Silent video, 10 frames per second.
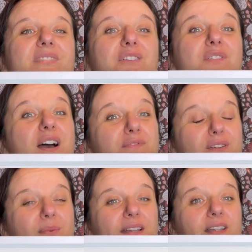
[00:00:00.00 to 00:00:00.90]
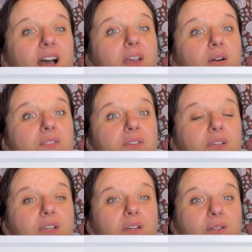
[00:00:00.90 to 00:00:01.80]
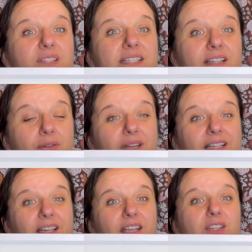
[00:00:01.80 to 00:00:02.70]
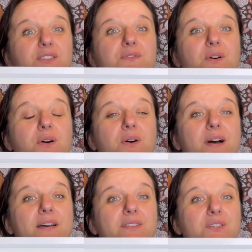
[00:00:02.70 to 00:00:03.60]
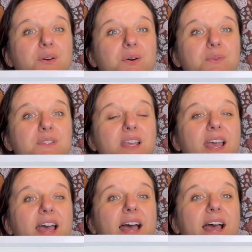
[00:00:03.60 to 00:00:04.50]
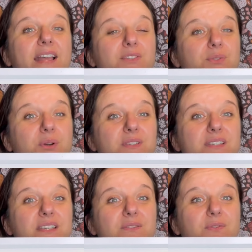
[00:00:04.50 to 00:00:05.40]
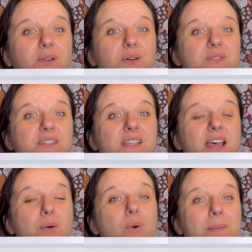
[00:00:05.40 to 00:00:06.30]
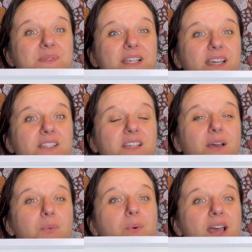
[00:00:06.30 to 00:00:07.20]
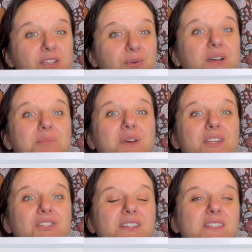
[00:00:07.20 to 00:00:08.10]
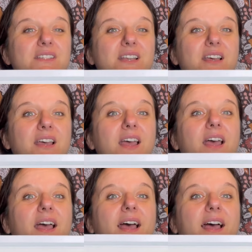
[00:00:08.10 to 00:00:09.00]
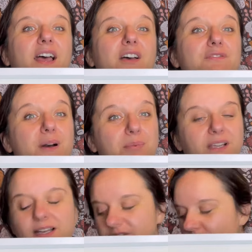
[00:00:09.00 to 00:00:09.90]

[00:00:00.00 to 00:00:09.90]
for everybody. I also included direct links for Evertold and Roxy Floss website, where you can purchase the fabric as